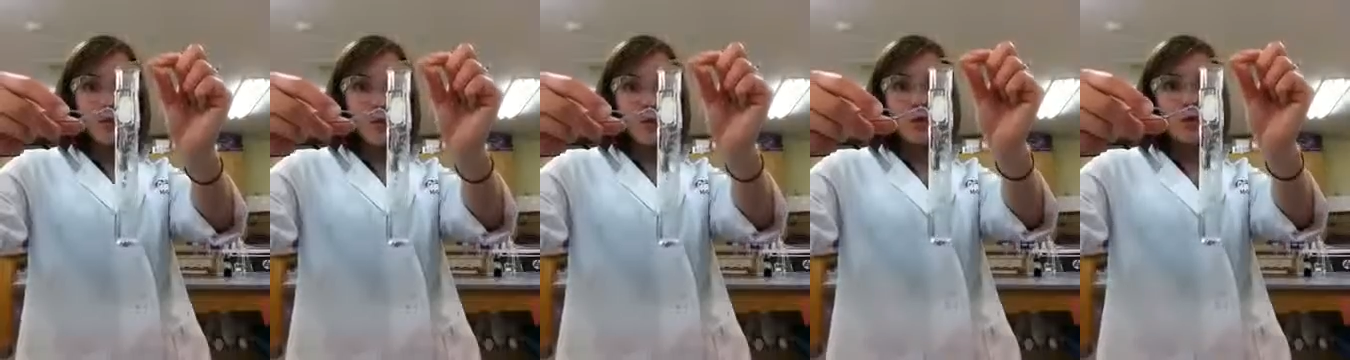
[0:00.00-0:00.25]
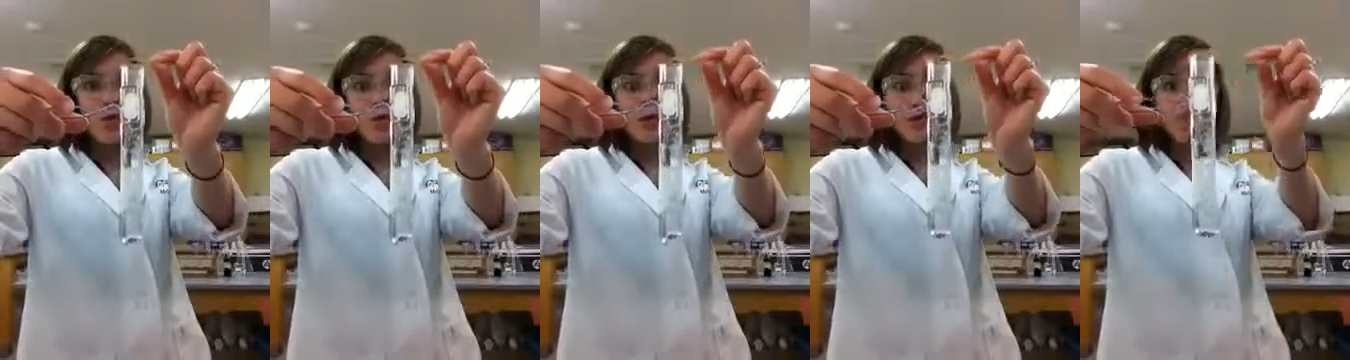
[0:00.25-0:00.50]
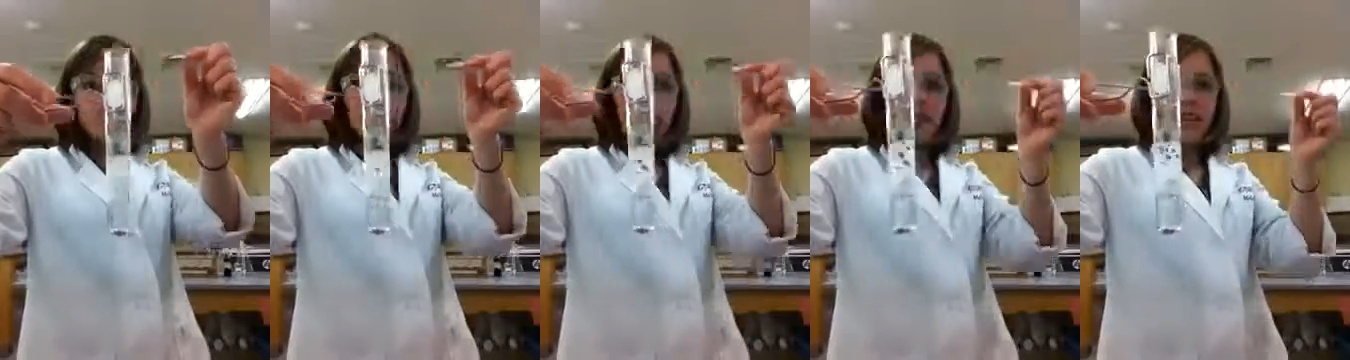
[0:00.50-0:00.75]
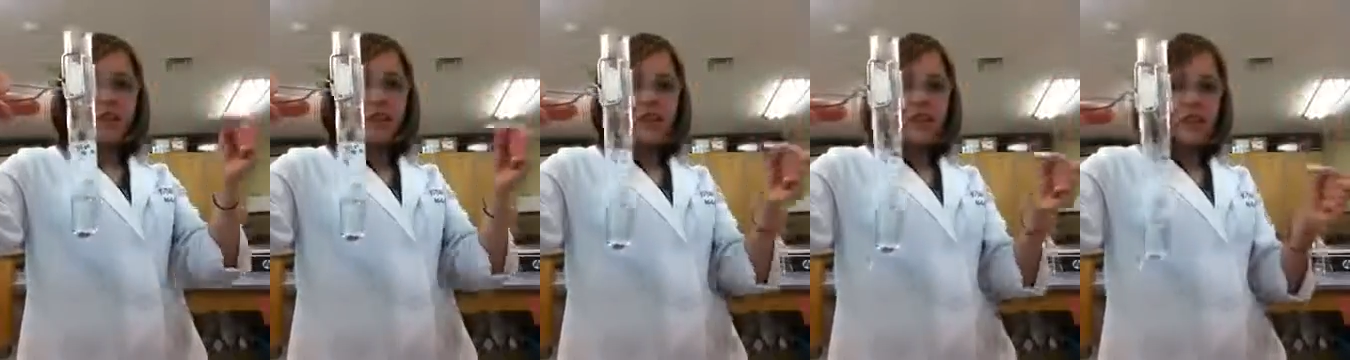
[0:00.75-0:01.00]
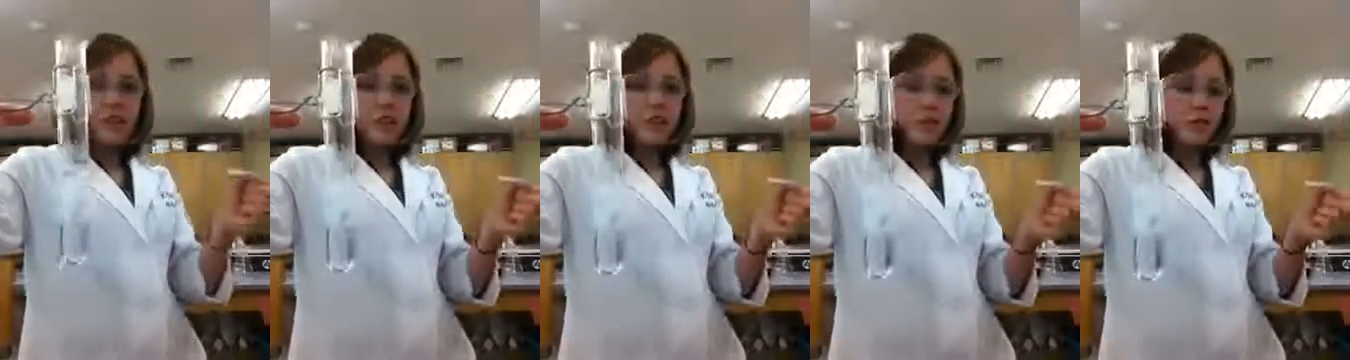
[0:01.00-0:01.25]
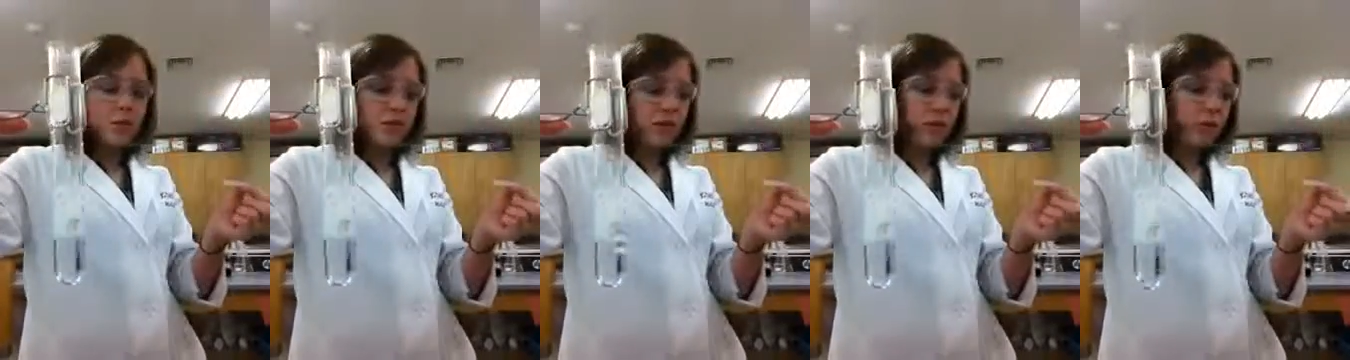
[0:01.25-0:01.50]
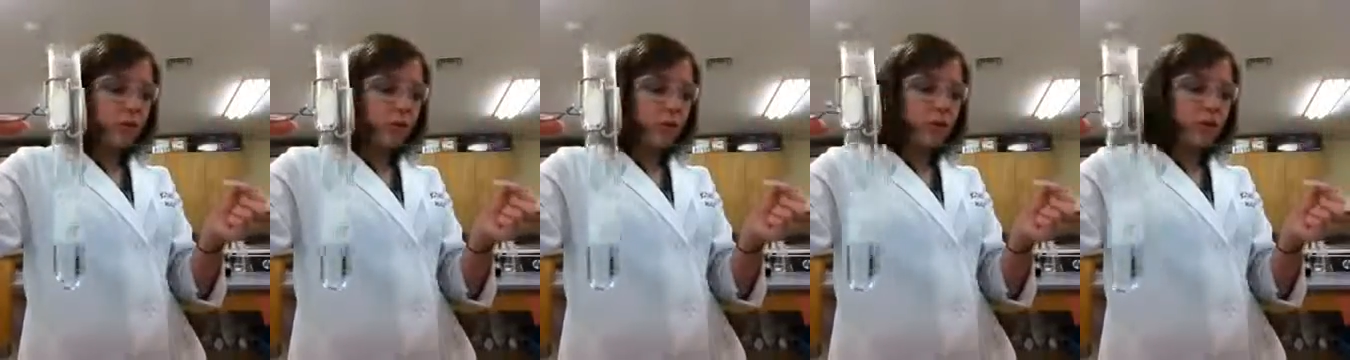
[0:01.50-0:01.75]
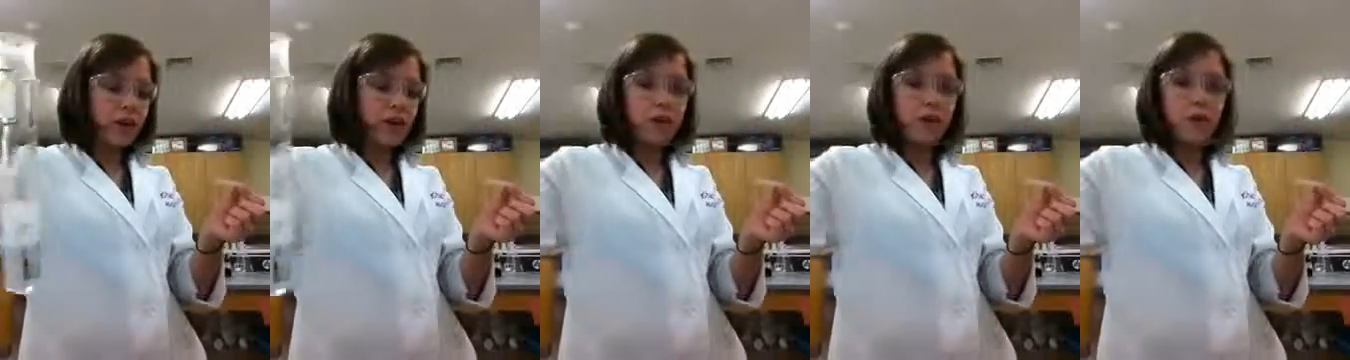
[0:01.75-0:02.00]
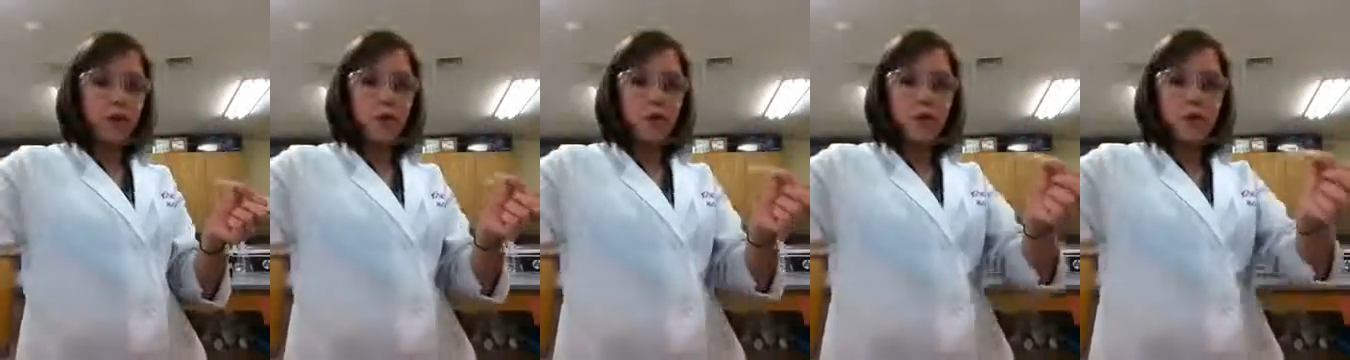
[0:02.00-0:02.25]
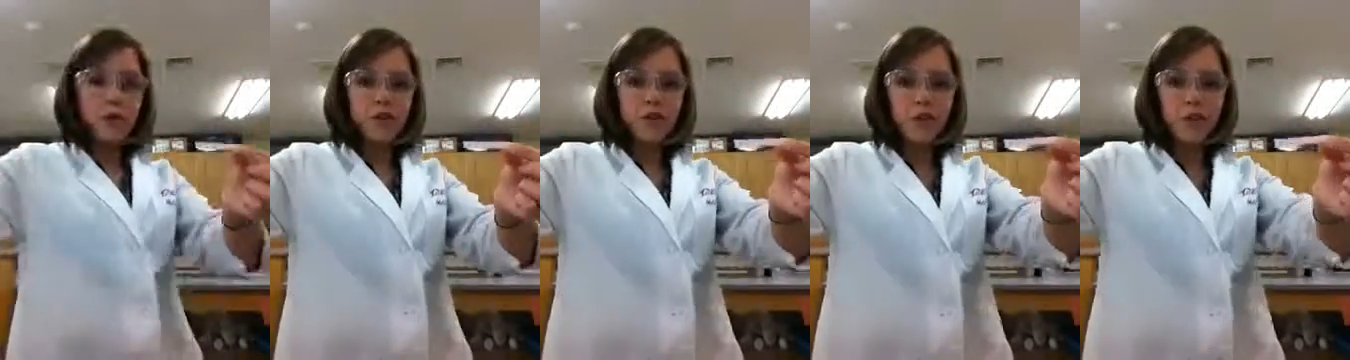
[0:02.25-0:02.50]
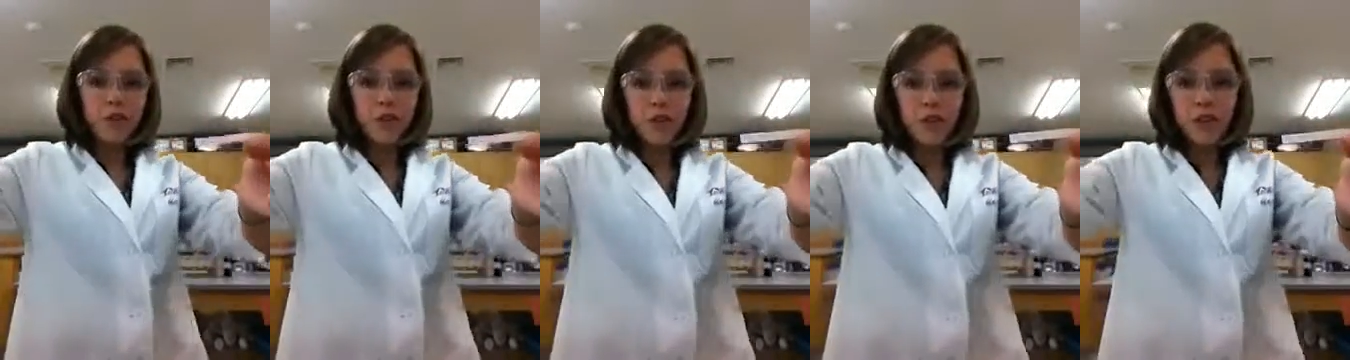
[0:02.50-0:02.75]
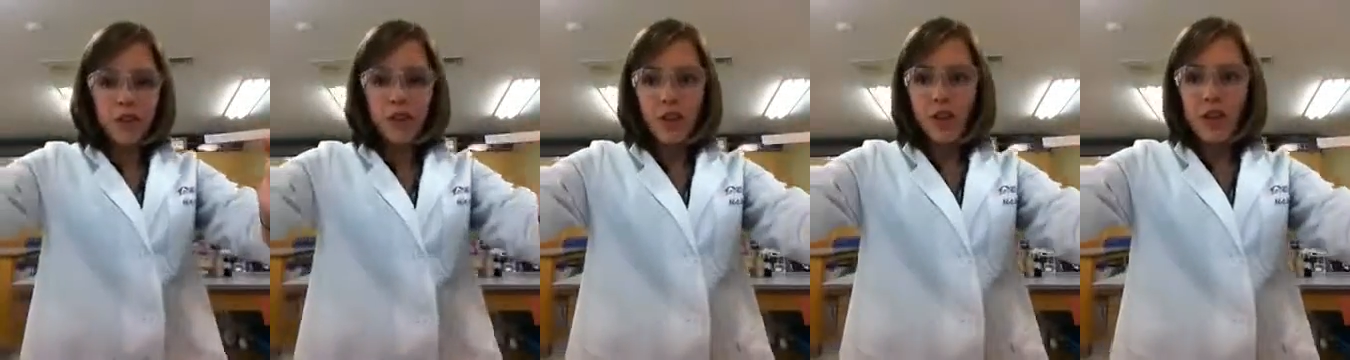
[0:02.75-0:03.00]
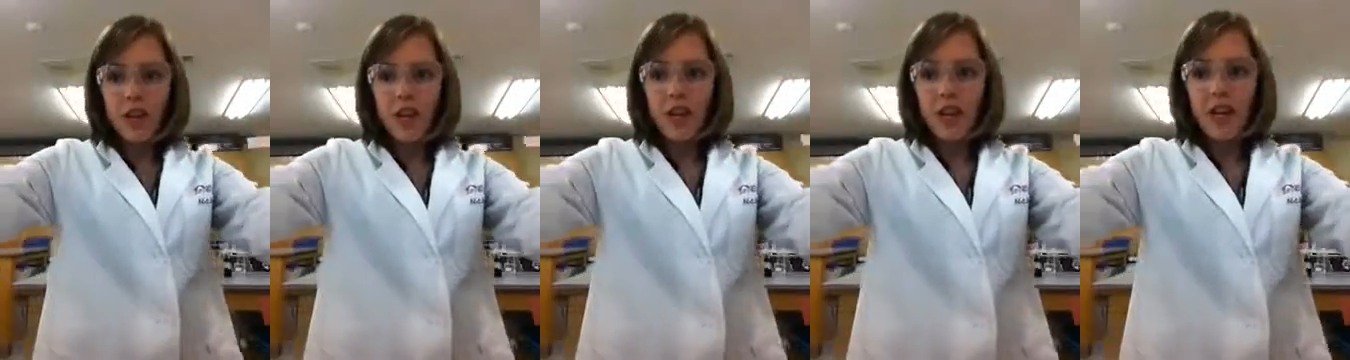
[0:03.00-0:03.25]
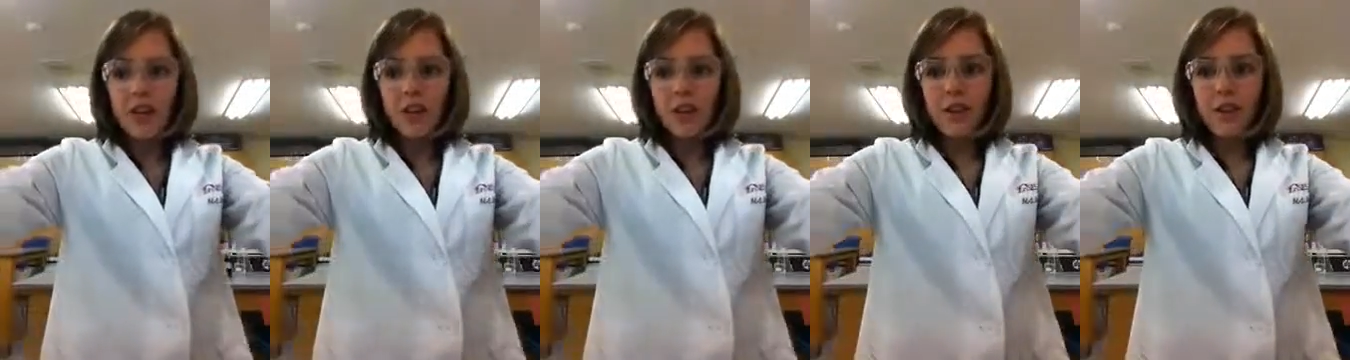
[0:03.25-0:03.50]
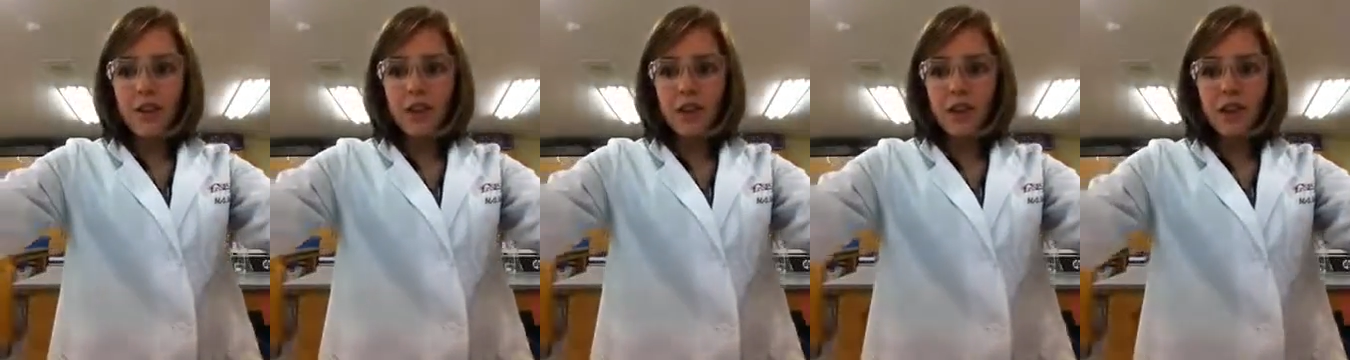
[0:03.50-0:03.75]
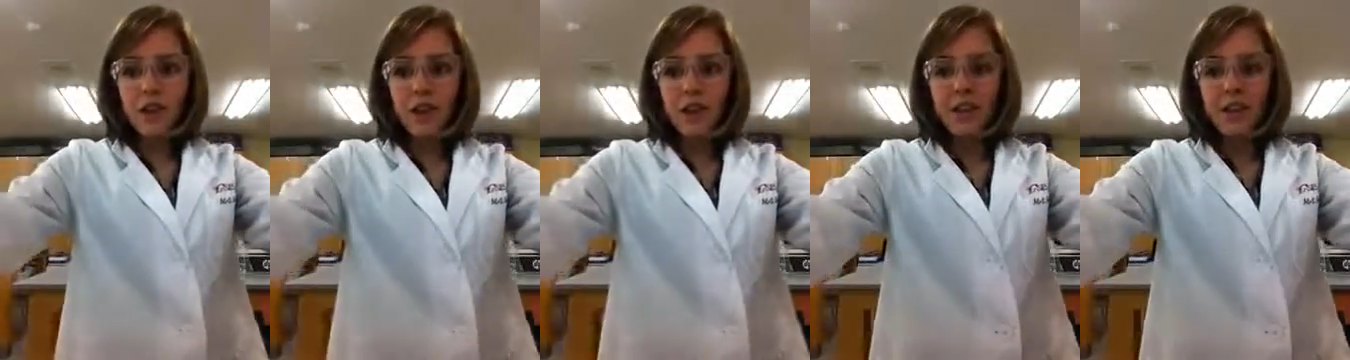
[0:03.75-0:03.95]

Remove it from the heat before it boils over, and look,